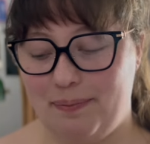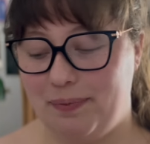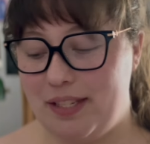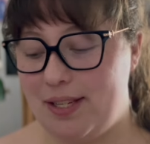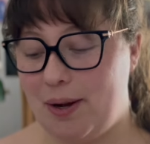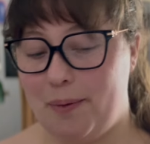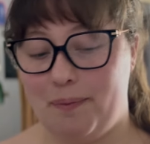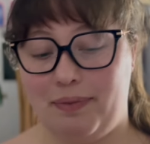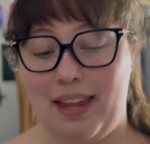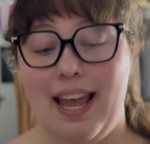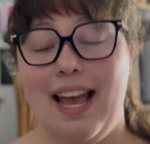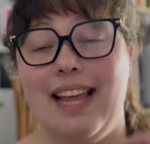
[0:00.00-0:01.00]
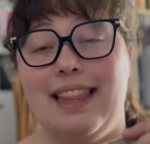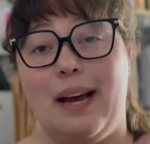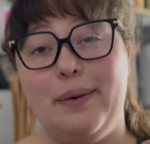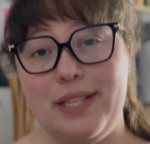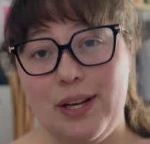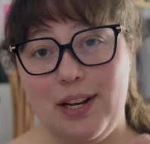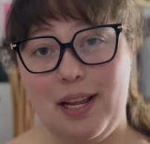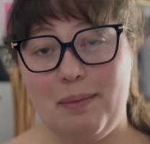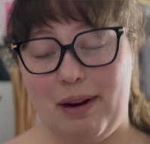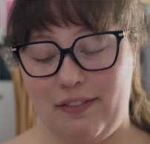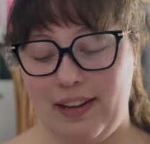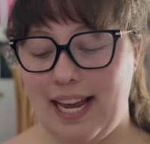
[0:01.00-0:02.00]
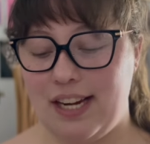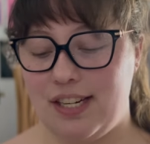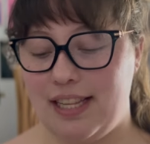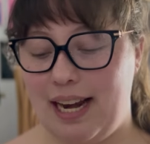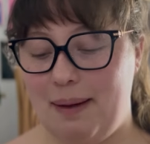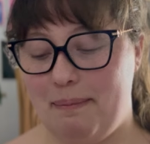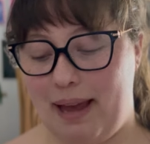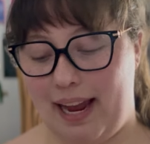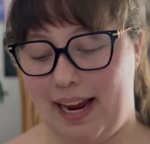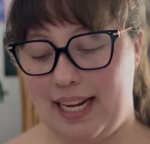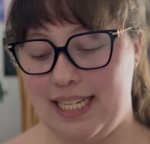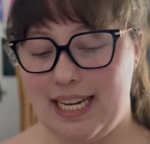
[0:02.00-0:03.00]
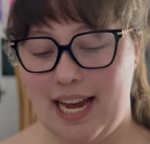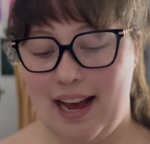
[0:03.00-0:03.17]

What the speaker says: So that was the only modification that I made.